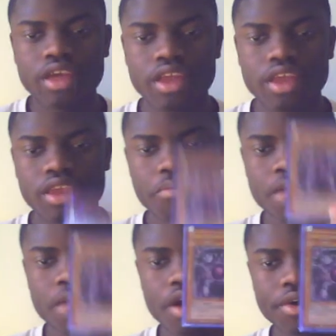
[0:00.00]
and a
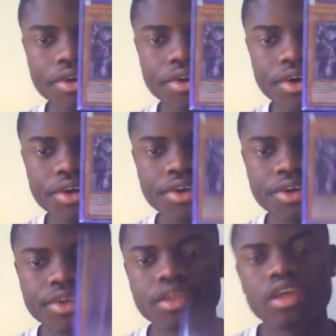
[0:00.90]
Monarch
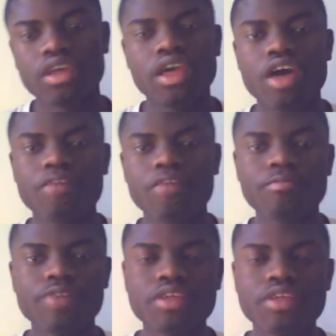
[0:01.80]
have
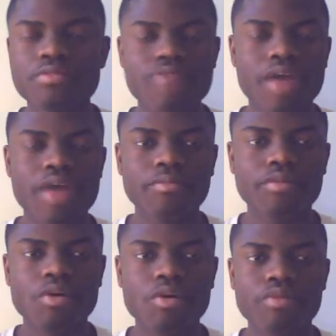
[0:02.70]
really been
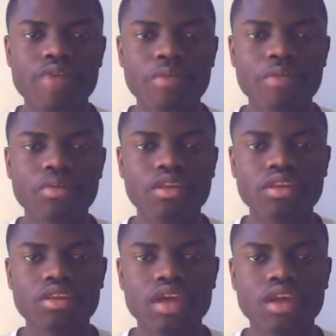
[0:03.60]
going rampant,
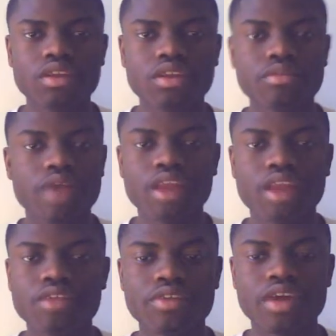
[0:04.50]
and I
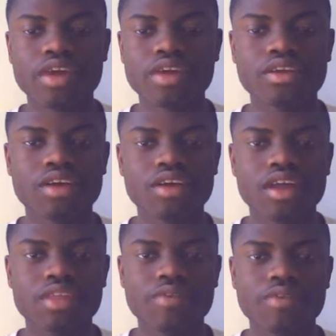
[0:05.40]
love the deck. I
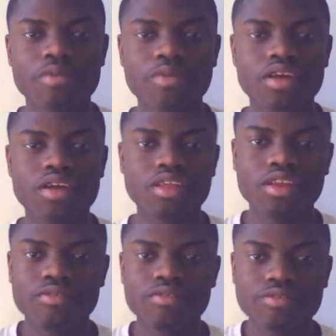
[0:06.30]
love how it plays. I
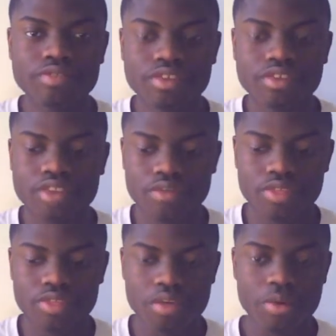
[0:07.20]
love just
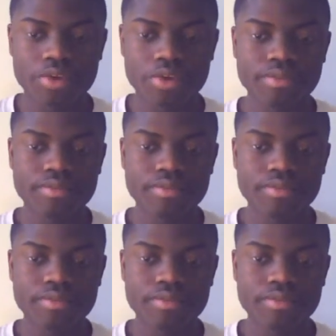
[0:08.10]
everything about it.